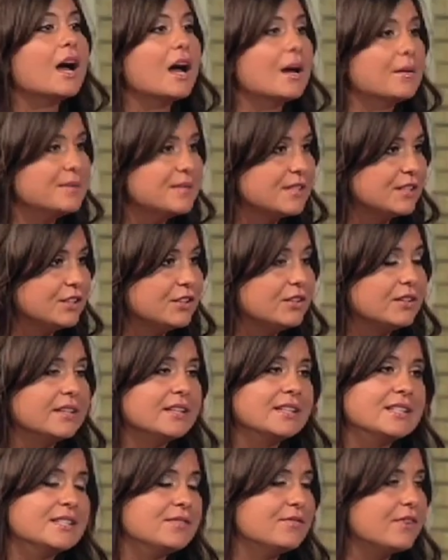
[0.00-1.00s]
Absolutely.
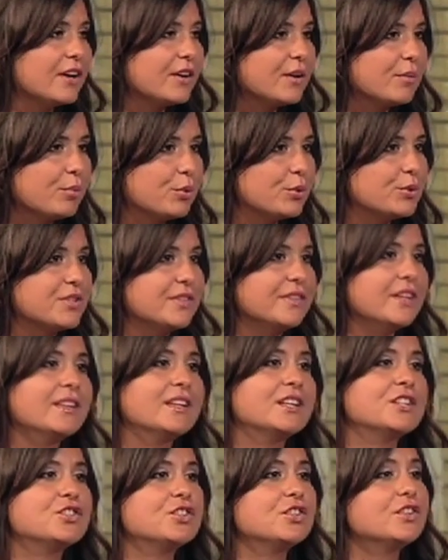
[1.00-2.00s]
It is very important that
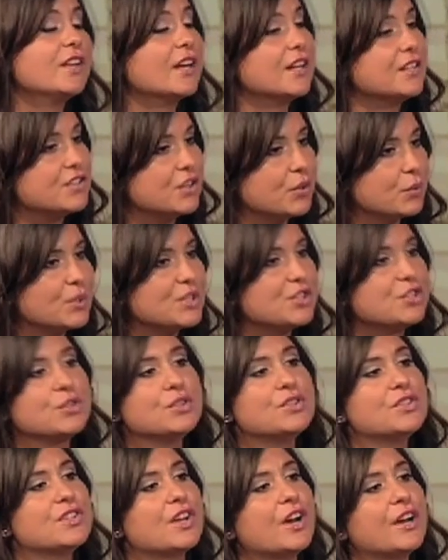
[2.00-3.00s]
they do that. So we
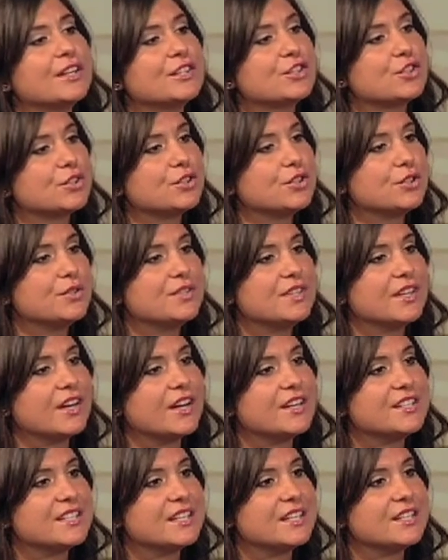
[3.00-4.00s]
do start introducing
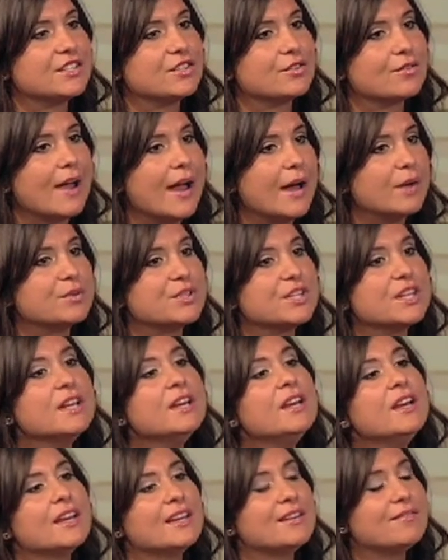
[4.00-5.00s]
ideas around
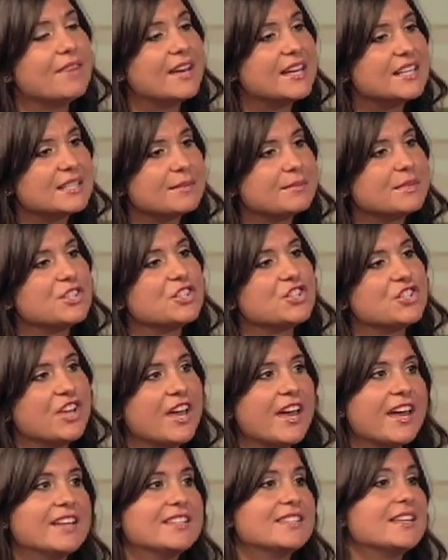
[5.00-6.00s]
investment
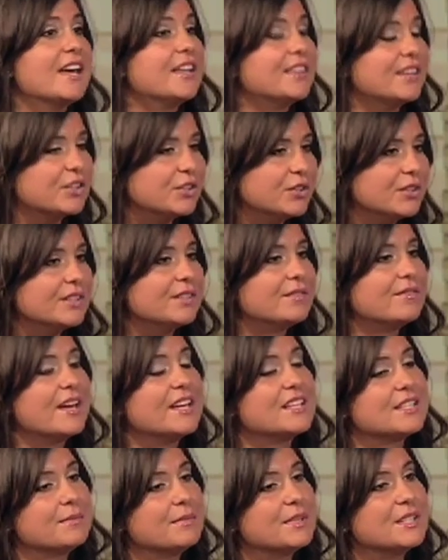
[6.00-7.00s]
shares, ethical
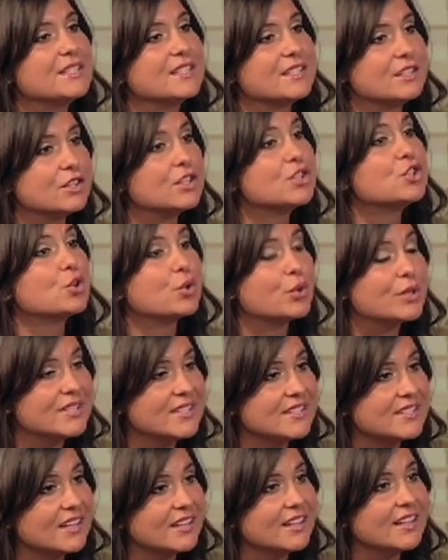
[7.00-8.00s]
investments, and the
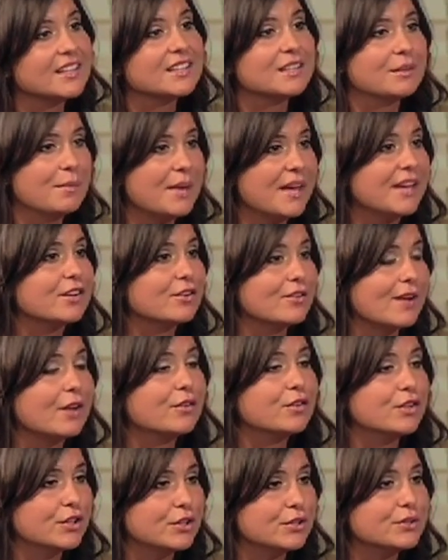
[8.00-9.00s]
choices that they can make
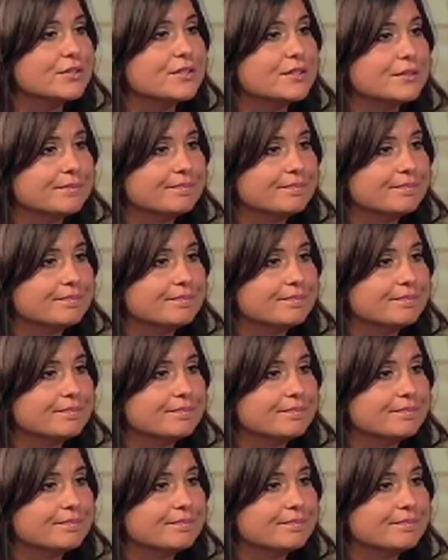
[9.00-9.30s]
around those.